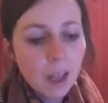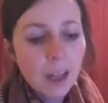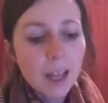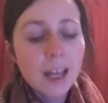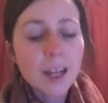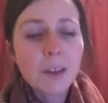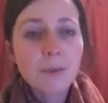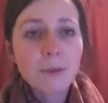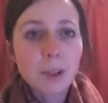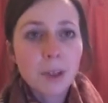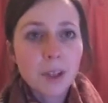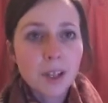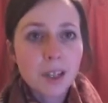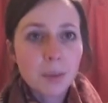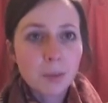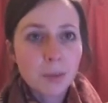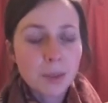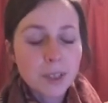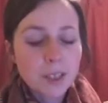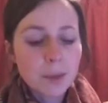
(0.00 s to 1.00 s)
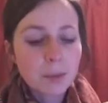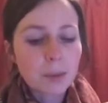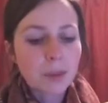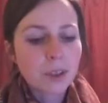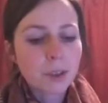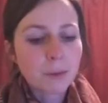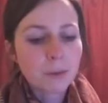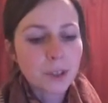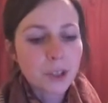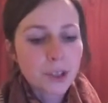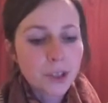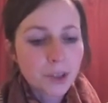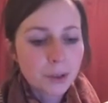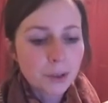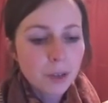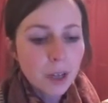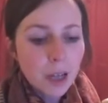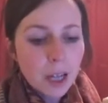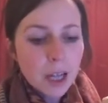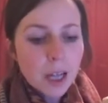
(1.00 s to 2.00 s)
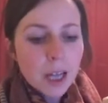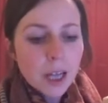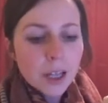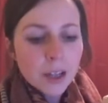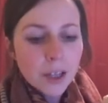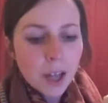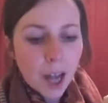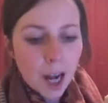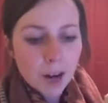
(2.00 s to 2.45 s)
And if we look at principle number 2, you